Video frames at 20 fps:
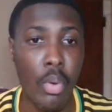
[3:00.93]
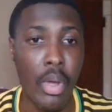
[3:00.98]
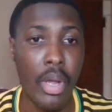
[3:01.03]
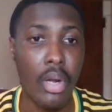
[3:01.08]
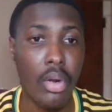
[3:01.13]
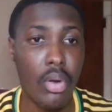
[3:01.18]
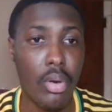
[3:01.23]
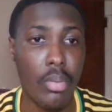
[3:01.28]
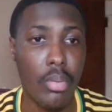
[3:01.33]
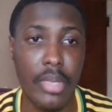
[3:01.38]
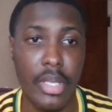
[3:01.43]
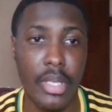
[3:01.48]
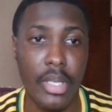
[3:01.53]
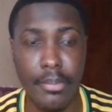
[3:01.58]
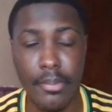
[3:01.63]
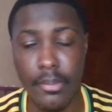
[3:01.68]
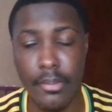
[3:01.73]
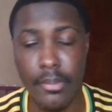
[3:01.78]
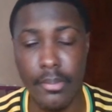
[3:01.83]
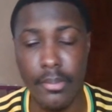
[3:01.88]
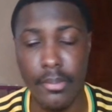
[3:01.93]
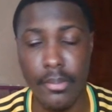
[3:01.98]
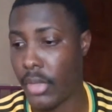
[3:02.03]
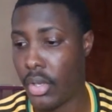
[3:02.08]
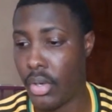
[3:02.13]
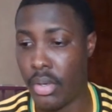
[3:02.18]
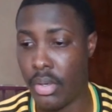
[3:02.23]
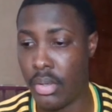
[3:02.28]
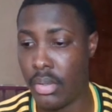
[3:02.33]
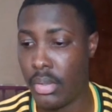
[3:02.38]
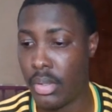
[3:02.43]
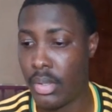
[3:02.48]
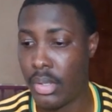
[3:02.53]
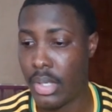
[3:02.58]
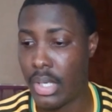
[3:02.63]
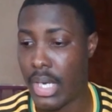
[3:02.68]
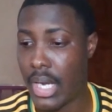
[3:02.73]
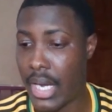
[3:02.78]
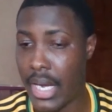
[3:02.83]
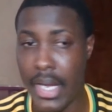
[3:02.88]
welcome them. You know,
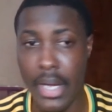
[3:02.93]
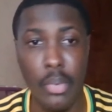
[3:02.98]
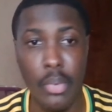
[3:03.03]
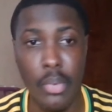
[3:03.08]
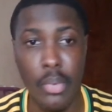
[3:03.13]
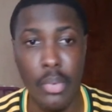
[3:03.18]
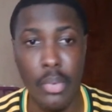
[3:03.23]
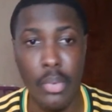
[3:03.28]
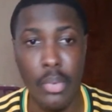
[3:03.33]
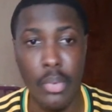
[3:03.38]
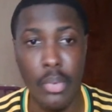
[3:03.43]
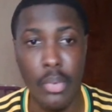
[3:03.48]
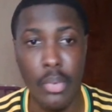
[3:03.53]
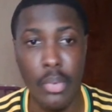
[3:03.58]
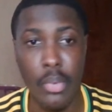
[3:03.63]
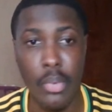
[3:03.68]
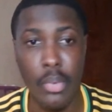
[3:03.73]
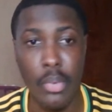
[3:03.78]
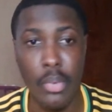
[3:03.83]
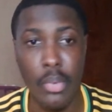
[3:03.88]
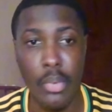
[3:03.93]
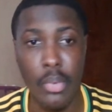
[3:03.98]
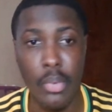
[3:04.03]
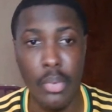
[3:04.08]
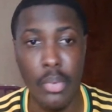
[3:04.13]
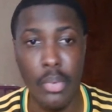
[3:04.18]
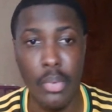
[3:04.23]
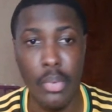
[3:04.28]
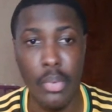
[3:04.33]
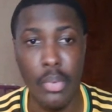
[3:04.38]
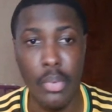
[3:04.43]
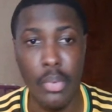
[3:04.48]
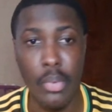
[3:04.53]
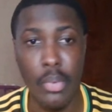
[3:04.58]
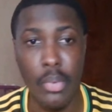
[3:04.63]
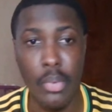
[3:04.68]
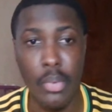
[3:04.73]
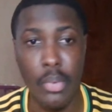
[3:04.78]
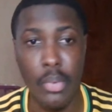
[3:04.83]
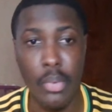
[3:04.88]
I will for sure
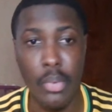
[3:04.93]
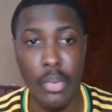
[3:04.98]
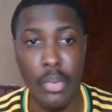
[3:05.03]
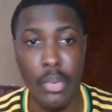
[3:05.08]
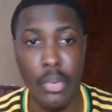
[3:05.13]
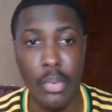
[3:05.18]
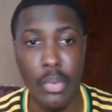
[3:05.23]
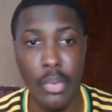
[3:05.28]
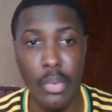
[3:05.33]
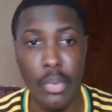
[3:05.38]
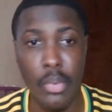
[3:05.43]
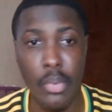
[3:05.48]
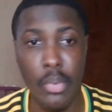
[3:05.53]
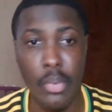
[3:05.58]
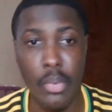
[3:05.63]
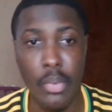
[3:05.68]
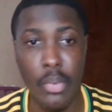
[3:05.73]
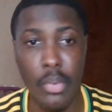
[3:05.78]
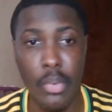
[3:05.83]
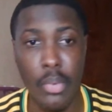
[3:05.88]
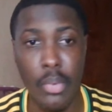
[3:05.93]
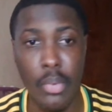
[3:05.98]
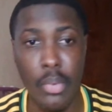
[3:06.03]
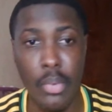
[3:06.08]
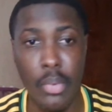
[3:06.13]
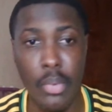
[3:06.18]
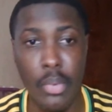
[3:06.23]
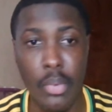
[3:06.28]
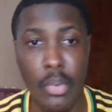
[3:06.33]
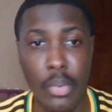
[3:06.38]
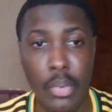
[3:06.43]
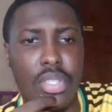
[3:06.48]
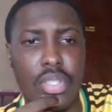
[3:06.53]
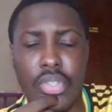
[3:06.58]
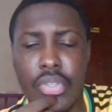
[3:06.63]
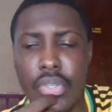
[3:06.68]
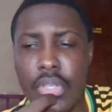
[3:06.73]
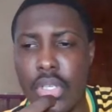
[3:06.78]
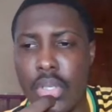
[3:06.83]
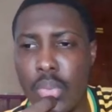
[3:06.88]
welcome them. And the situation with Mason
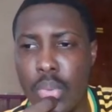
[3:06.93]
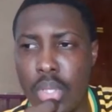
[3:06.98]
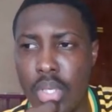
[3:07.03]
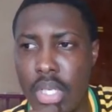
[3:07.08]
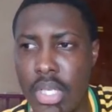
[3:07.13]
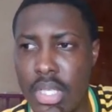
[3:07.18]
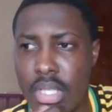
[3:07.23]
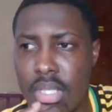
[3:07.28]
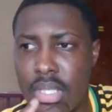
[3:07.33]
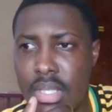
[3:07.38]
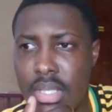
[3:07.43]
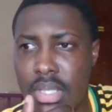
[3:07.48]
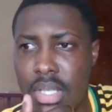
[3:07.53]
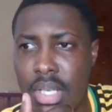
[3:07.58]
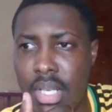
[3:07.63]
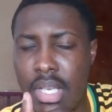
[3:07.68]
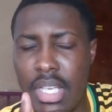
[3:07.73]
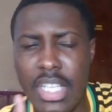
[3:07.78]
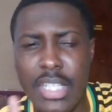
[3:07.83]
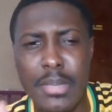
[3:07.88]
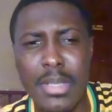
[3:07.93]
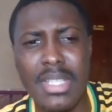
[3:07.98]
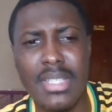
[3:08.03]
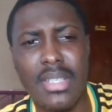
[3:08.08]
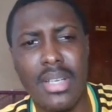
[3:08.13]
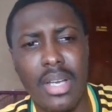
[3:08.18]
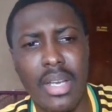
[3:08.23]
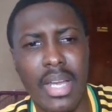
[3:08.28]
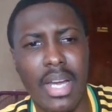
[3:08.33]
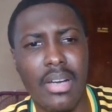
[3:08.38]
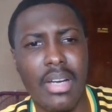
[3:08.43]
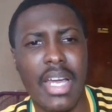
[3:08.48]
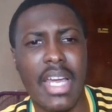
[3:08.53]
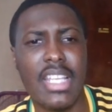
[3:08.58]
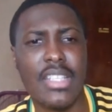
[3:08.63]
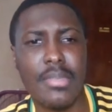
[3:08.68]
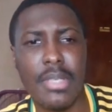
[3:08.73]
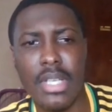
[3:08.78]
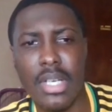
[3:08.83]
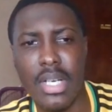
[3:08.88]
Greenwood is basically
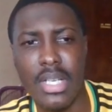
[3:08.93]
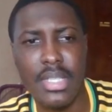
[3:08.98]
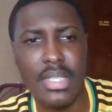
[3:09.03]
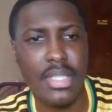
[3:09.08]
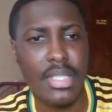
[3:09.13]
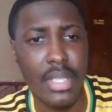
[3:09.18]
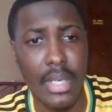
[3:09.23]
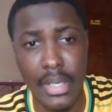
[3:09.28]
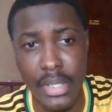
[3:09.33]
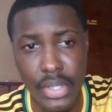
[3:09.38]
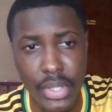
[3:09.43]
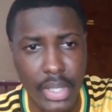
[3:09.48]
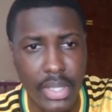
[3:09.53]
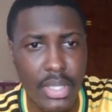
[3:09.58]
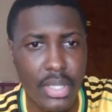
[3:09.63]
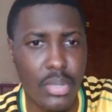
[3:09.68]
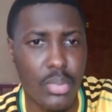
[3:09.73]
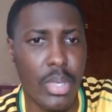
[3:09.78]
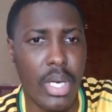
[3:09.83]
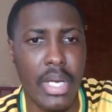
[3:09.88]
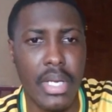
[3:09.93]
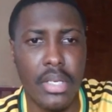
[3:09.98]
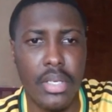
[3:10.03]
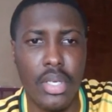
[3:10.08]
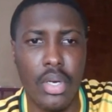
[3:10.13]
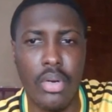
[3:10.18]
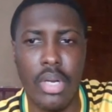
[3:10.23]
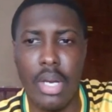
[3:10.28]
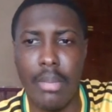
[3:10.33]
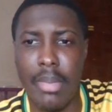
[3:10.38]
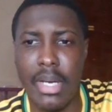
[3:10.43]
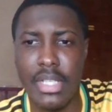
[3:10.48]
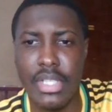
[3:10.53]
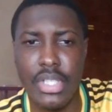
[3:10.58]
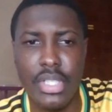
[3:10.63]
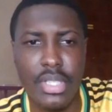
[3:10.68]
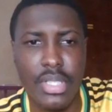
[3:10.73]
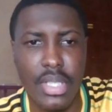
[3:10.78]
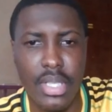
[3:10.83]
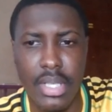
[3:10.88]
arise because his contract is winding down at
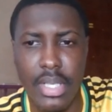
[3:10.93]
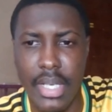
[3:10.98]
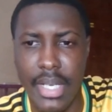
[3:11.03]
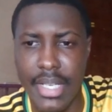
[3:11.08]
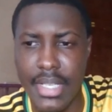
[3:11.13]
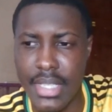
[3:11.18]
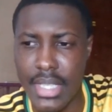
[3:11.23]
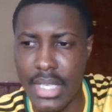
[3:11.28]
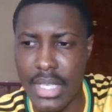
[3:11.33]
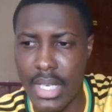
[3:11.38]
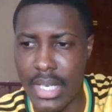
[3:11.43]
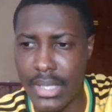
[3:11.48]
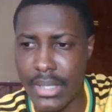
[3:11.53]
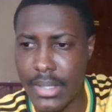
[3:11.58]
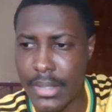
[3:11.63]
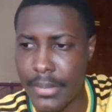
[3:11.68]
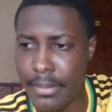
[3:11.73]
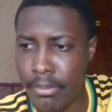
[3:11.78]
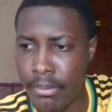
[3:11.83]
Manchester United, and